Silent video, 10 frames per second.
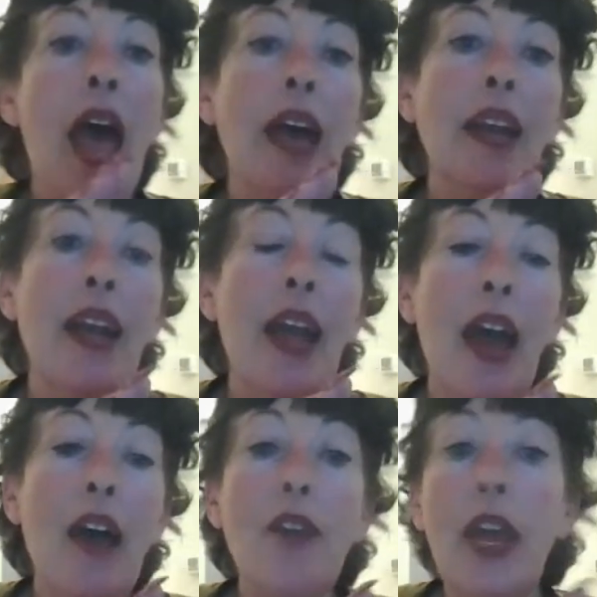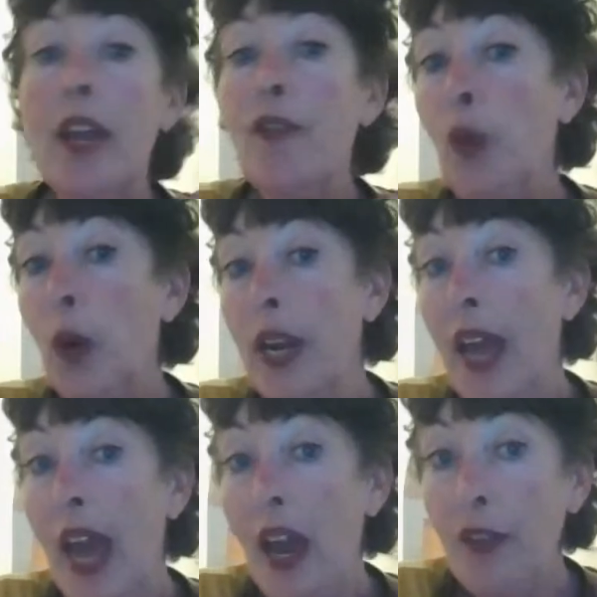And I have a four and
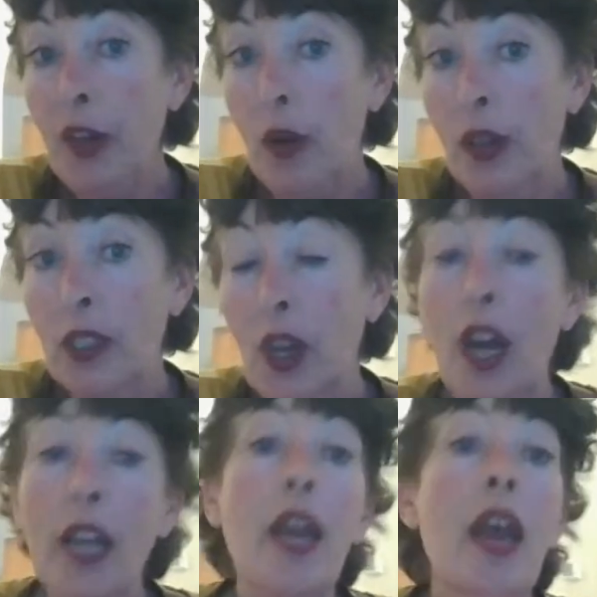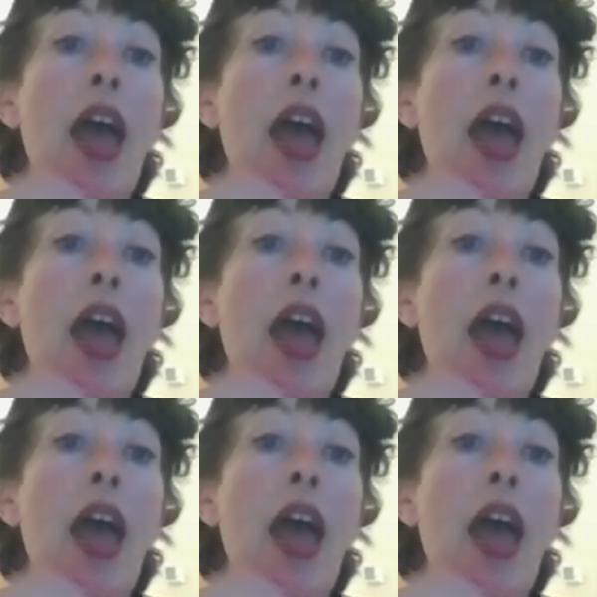a half year old dog,